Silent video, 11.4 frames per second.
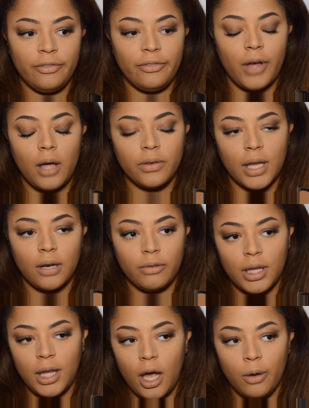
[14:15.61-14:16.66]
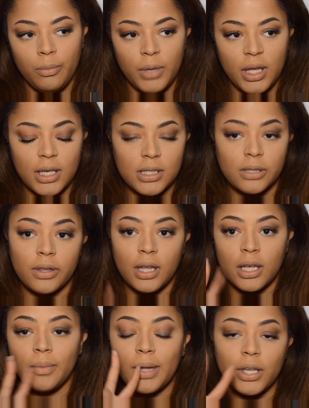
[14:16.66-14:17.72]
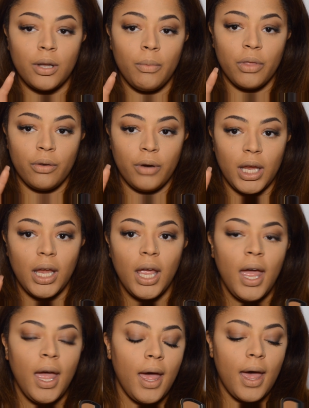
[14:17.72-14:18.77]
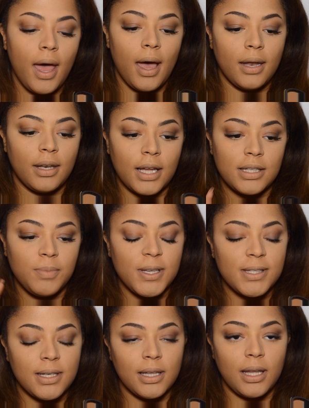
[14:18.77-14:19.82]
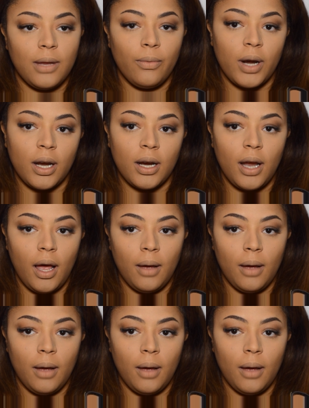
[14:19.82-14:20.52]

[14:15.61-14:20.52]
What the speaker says: found that really helped me is to think about the number 3, and that's basically where